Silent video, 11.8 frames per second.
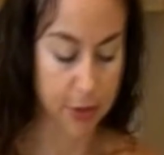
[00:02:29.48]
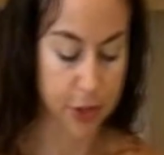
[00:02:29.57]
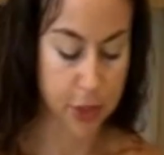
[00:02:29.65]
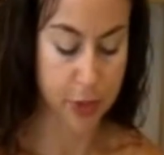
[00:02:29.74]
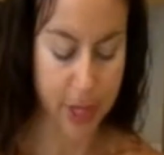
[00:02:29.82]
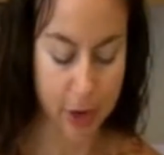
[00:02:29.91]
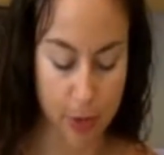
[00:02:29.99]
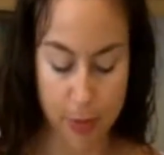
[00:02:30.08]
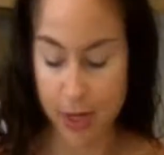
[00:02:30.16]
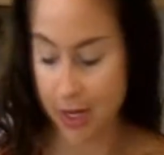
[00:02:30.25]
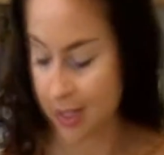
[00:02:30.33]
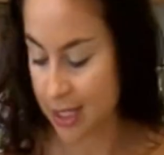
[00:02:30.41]
the sweetener,
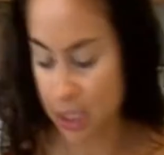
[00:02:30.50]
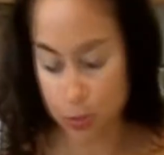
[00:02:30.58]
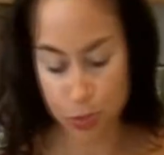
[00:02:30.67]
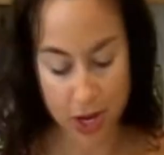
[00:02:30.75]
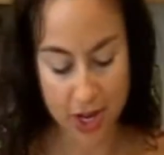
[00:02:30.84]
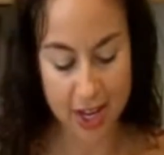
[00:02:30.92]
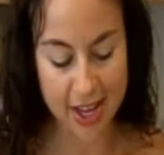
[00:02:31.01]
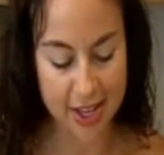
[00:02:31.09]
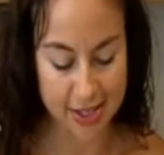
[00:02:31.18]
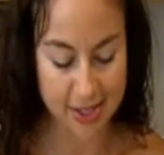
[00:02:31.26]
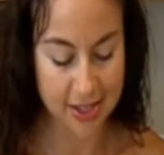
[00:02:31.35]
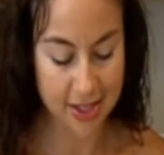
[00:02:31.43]
because this bread
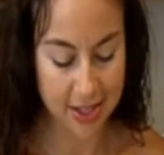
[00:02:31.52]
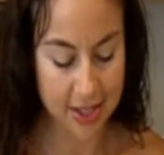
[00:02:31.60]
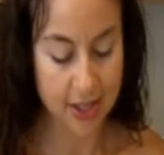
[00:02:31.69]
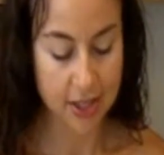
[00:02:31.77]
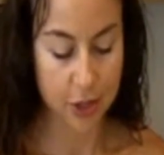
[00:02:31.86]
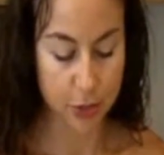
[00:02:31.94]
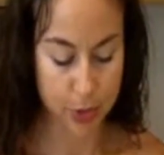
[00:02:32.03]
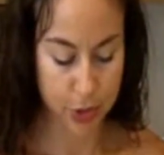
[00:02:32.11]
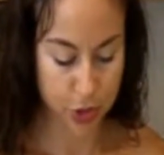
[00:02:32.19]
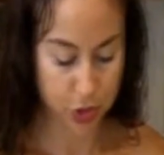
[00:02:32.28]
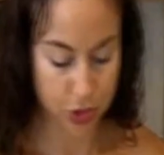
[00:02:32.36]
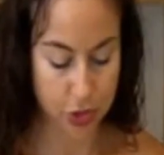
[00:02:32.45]
has a little bit
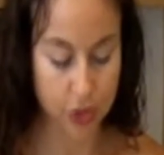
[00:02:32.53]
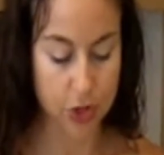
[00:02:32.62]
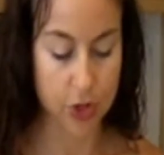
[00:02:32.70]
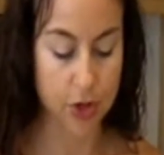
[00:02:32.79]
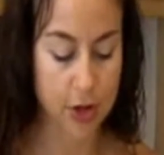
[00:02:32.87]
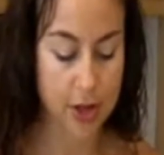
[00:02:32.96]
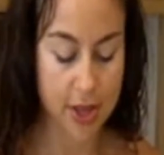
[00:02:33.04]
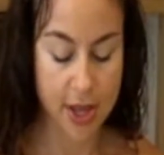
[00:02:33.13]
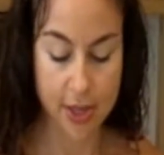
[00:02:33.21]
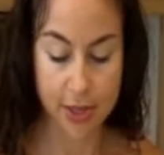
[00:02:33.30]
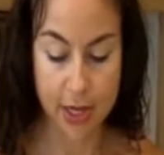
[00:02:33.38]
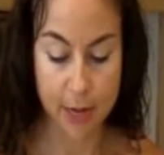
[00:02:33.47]
of sugar.
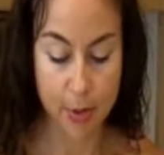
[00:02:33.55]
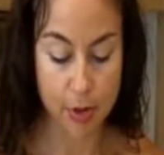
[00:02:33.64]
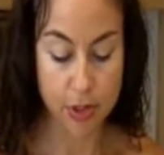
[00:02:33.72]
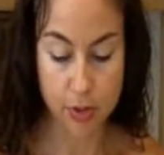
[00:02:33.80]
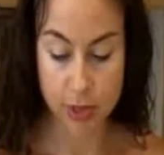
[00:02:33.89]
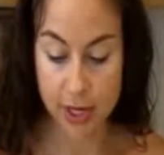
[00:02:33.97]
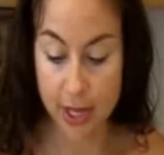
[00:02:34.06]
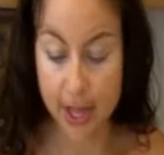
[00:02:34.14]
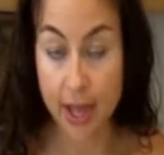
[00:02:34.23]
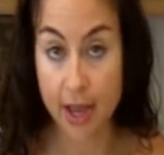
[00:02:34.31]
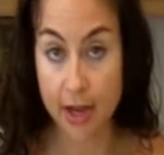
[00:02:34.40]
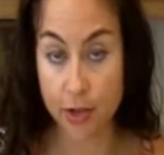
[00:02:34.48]
And then I'm also going to
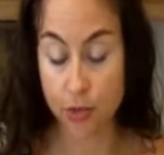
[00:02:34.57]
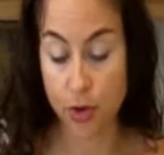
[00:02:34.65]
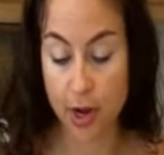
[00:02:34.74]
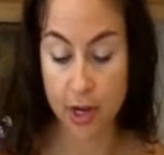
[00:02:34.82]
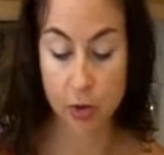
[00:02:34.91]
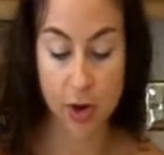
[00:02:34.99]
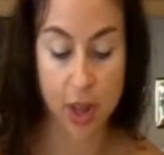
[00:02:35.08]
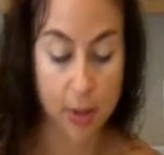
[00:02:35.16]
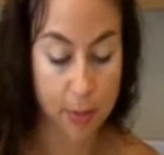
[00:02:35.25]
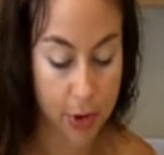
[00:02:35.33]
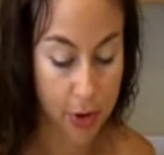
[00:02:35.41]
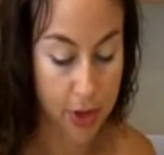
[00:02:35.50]
add dried
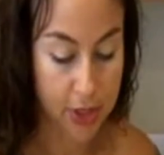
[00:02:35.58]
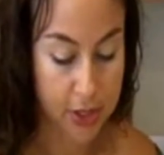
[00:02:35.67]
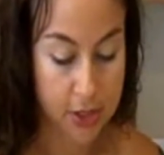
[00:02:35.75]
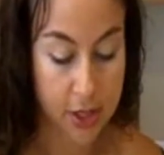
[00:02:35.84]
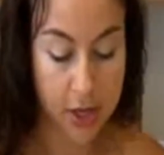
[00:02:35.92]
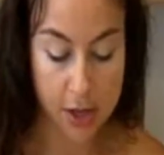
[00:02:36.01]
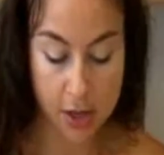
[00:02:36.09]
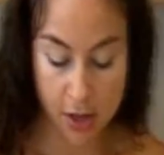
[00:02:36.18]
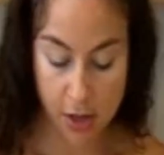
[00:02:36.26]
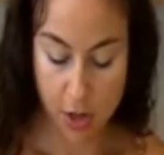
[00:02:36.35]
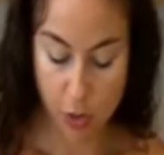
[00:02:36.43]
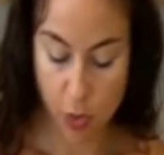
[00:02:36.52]
cranberries,
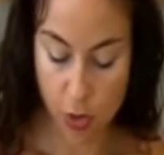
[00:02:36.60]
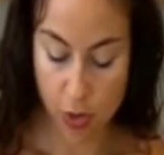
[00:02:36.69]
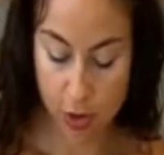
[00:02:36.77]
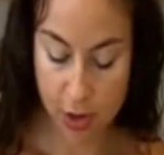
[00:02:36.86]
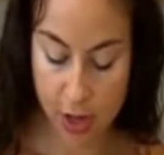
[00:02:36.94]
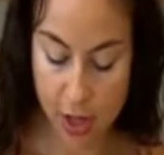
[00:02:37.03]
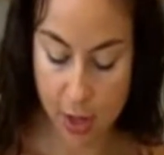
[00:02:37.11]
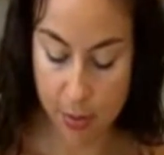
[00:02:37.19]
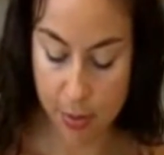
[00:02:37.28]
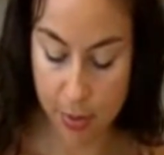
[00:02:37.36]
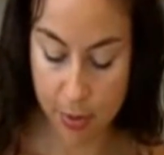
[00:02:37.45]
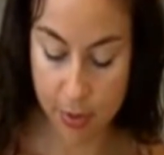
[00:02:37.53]
a 1/4 cup.